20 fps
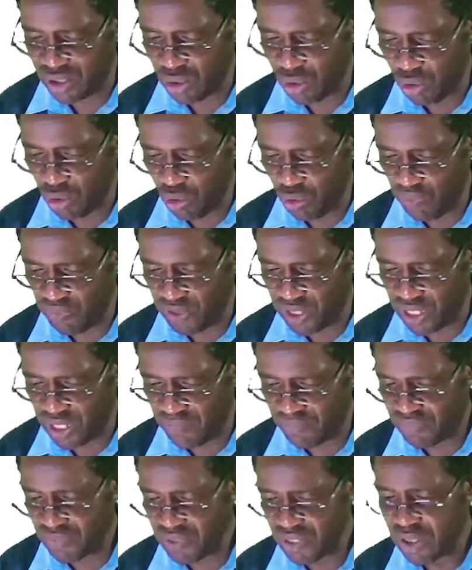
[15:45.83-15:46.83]
over,
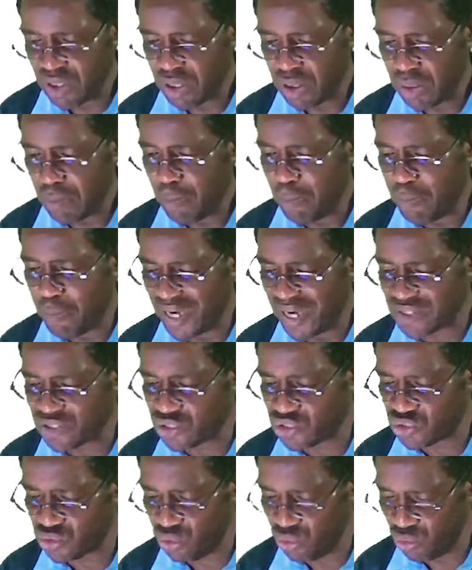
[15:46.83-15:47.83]
but
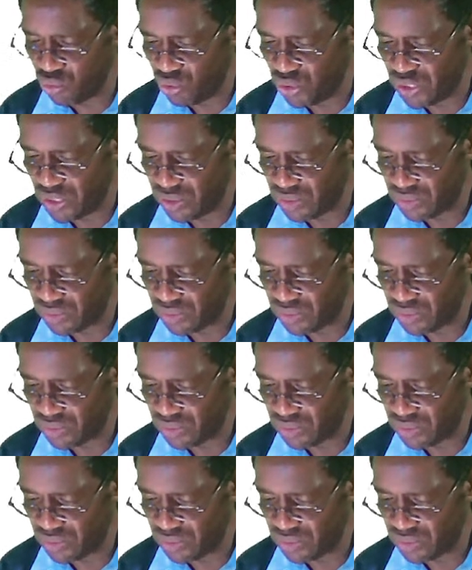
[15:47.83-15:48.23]
sold